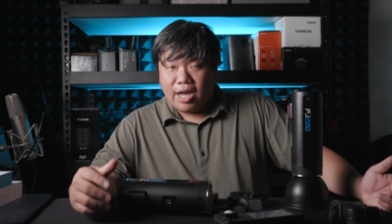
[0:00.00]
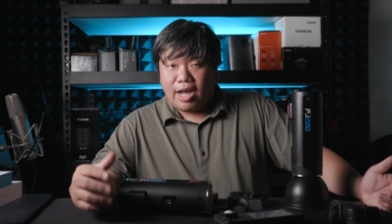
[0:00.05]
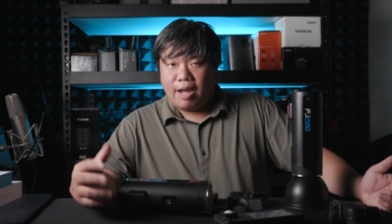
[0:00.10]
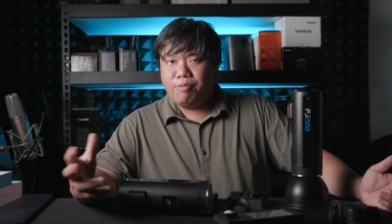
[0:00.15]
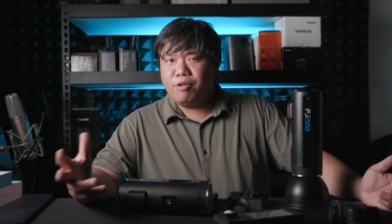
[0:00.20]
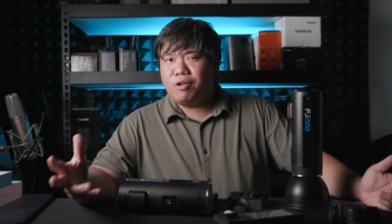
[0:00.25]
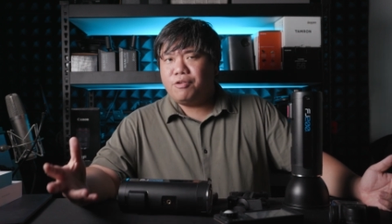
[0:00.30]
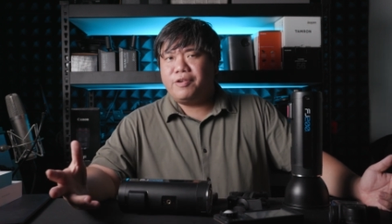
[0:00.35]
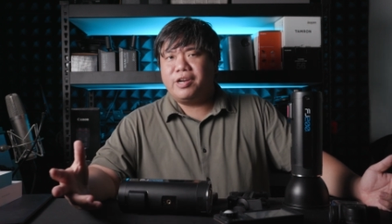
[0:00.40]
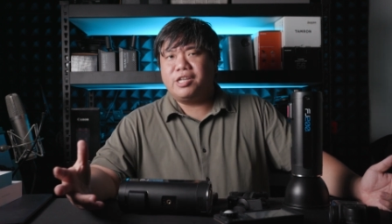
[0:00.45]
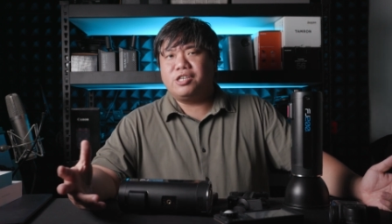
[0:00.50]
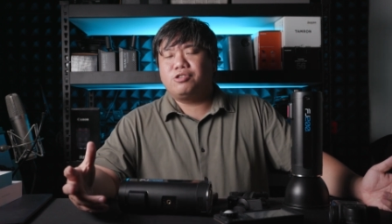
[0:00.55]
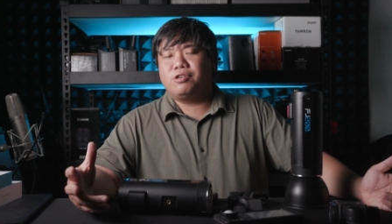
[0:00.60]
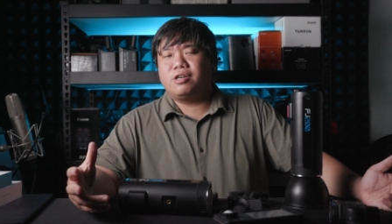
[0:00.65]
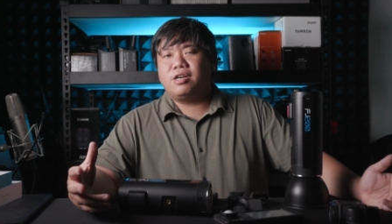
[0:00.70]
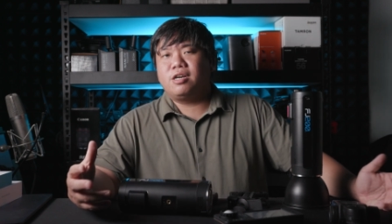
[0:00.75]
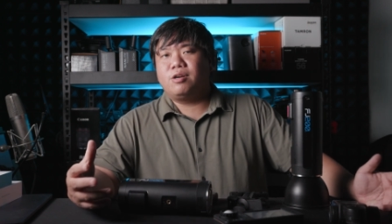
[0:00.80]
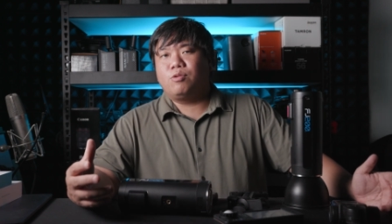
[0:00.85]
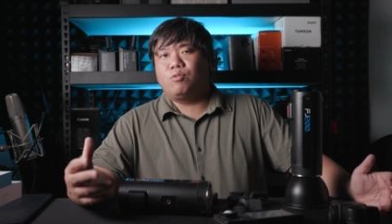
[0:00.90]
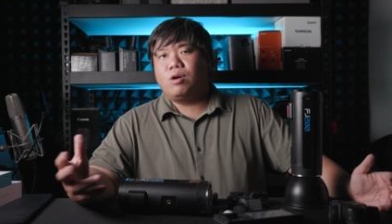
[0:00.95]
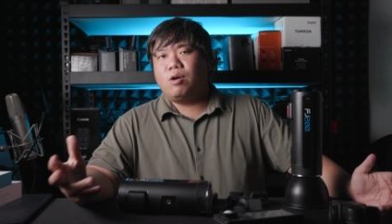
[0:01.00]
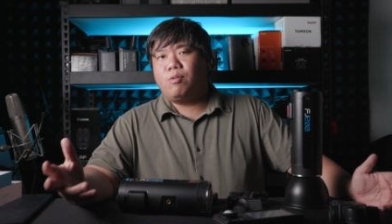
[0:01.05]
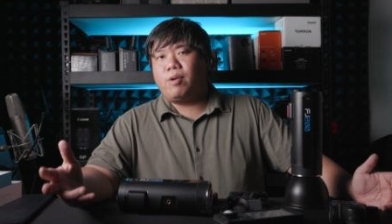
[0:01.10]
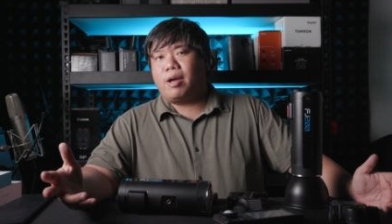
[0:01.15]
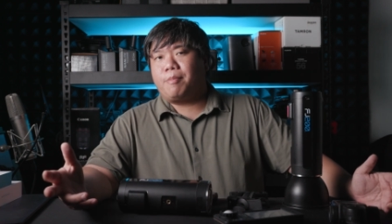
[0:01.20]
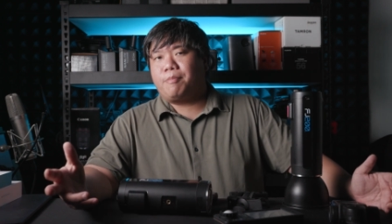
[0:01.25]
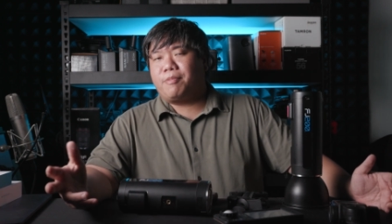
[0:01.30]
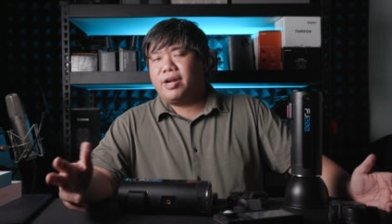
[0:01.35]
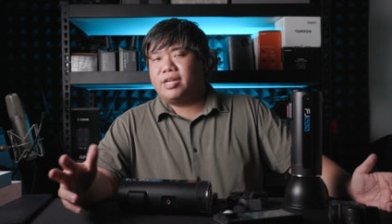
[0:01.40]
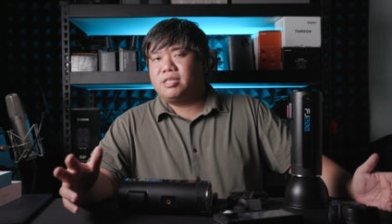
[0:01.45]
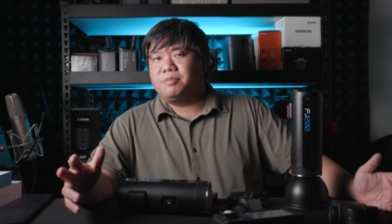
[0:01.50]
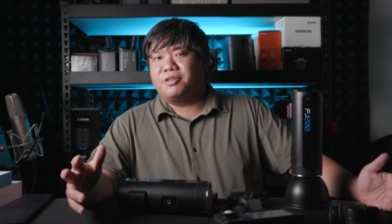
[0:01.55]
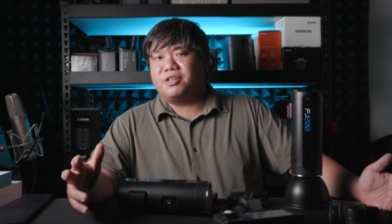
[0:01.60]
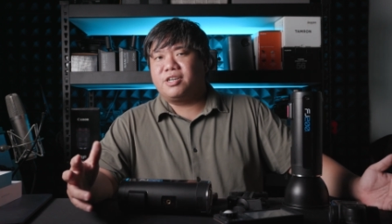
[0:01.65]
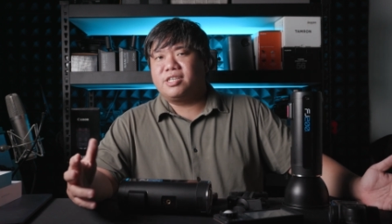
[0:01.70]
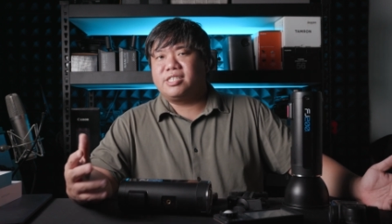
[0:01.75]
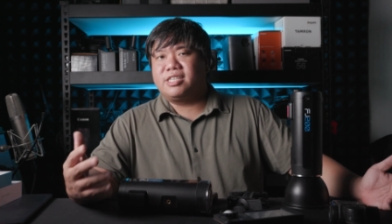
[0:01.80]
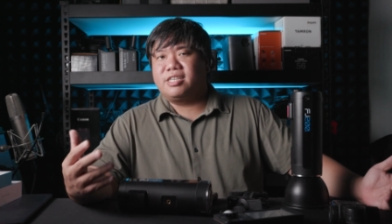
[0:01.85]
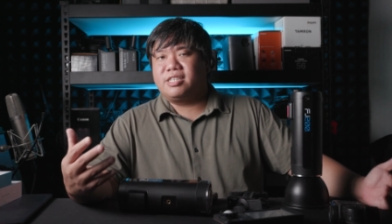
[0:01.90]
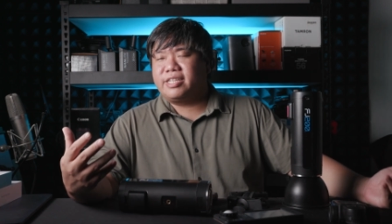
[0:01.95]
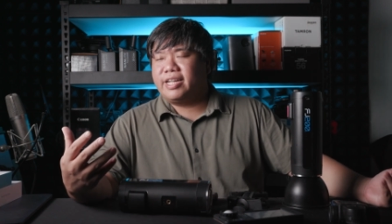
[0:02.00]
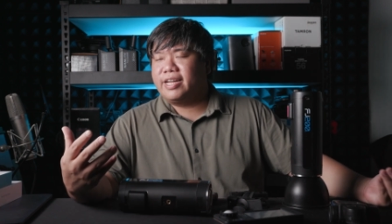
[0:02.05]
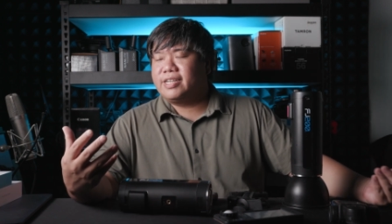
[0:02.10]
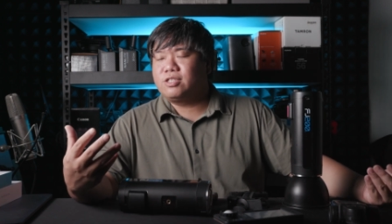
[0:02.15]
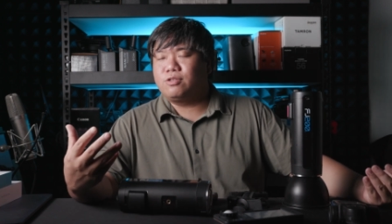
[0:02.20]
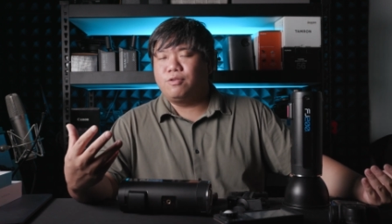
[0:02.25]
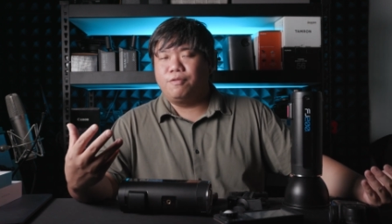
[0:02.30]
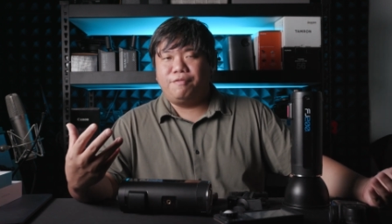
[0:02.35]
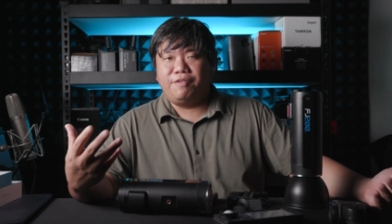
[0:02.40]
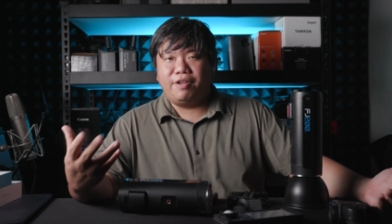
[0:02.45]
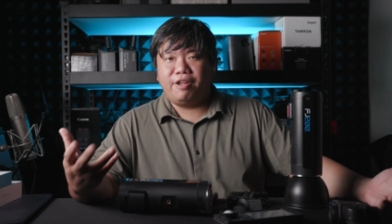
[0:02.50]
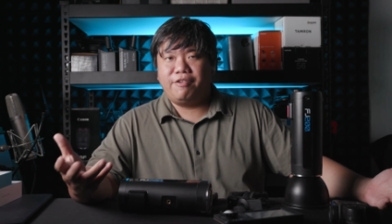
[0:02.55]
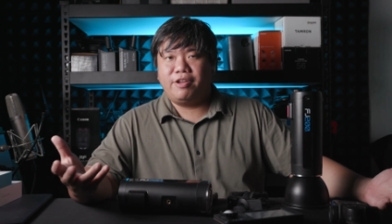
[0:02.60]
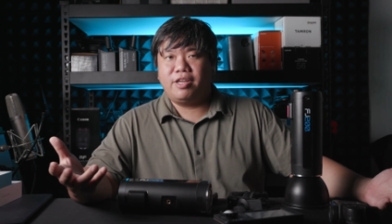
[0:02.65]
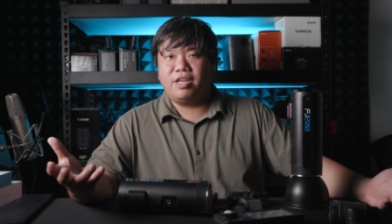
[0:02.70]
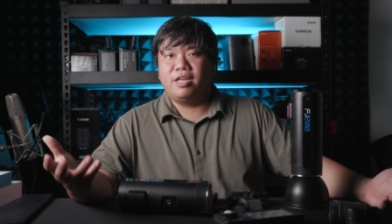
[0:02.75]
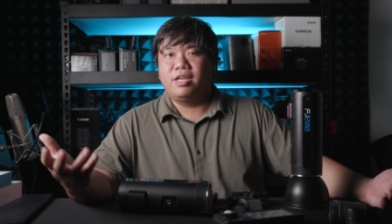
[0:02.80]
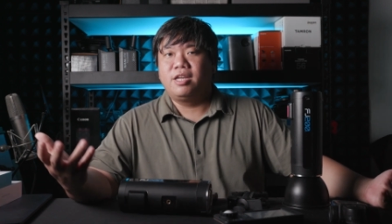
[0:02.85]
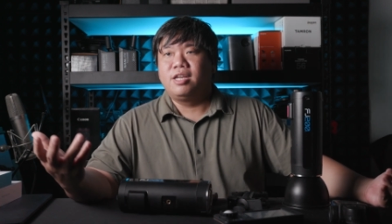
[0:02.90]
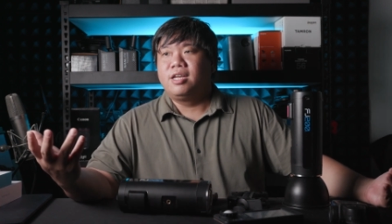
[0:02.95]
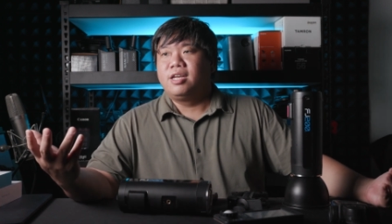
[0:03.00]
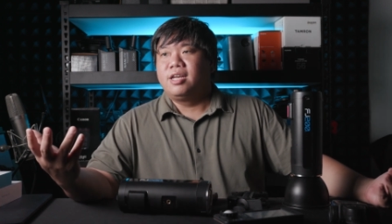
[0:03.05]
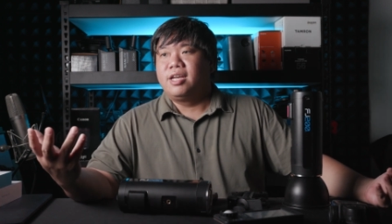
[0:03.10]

I'm not really sure worldwide price because it tends to vary